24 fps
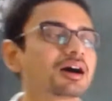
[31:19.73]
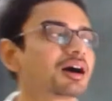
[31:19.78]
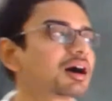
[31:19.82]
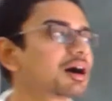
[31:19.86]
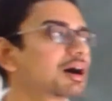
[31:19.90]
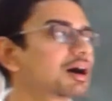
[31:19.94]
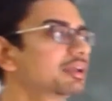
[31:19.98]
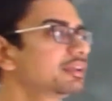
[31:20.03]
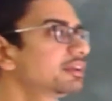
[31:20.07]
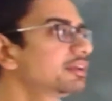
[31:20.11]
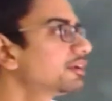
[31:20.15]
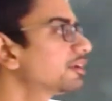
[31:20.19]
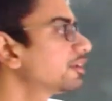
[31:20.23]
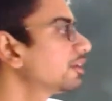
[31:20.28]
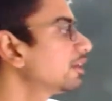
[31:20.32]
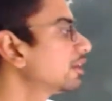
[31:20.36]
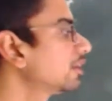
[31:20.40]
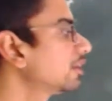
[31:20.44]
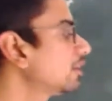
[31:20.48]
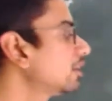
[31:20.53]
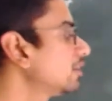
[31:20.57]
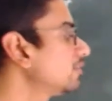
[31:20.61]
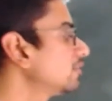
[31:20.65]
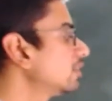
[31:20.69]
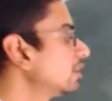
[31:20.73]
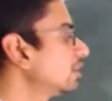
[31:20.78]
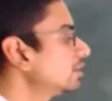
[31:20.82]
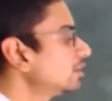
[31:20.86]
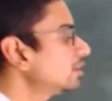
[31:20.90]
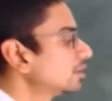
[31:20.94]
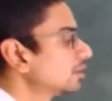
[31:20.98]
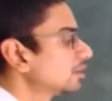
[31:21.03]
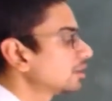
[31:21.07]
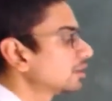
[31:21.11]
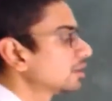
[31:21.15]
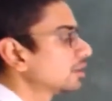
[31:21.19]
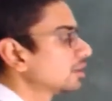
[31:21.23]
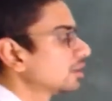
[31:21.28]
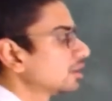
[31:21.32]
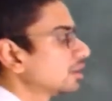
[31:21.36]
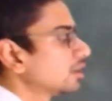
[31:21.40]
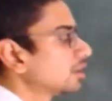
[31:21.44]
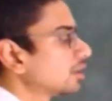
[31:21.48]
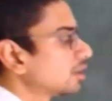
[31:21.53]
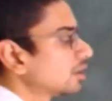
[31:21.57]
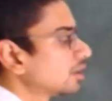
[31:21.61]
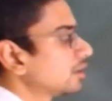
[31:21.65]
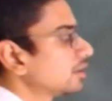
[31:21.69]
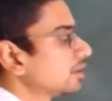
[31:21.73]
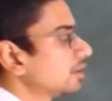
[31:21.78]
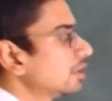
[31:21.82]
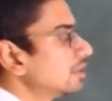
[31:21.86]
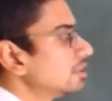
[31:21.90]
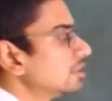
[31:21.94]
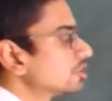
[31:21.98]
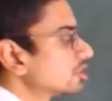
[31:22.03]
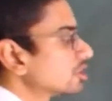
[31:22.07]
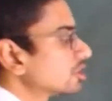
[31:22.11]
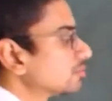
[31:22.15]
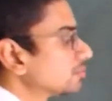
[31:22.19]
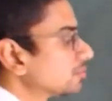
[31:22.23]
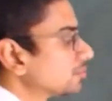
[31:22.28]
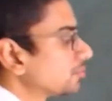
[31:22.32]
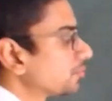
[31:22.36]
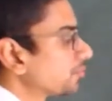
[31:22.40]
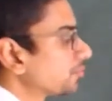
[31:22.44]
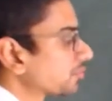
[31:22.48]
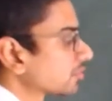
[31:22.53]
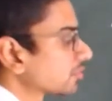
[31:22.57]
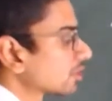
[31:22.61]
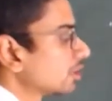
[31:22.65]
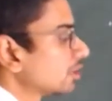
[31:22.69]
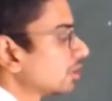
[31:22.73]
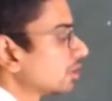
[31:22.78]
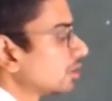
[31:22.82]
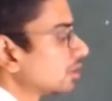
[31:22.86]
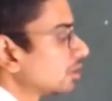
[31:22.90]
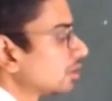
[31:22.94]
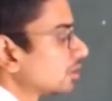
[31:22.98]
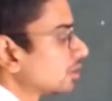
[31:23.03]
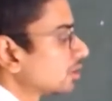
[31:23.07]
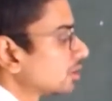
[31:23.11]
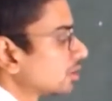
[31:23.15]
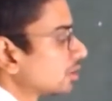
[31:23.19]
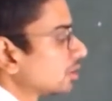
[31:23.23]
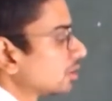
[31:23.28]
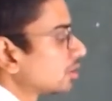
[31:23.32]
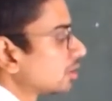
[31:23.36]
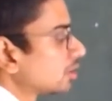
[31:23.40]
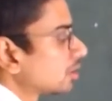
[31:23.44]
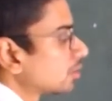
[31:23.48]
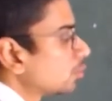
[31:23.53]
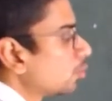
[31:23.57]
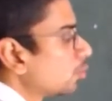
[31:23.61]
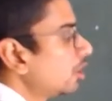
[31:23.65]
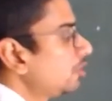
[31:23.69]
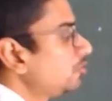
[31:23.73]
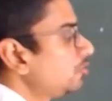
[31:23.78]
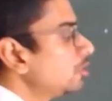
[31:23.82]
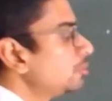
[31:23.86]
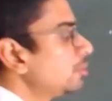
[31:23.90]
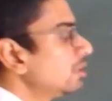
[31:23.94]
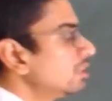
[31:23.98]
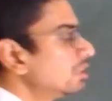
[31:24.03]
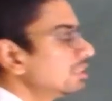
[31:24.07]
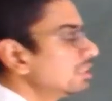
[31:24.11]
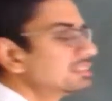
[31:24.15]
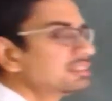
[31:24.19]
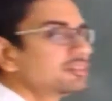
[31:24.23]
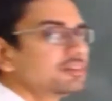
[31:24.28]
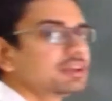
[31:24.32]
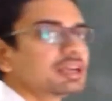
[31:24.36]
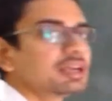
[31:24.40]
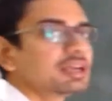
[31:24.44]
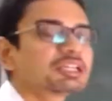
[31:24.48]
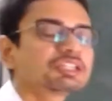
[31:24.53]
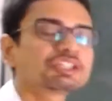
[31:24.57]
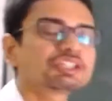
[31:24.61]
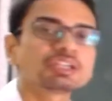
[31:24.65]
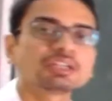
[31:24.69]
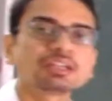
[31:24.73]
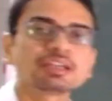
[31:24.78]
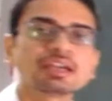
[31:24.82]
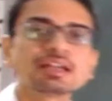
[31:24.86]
higher reactive than calcium. What will be this reaction?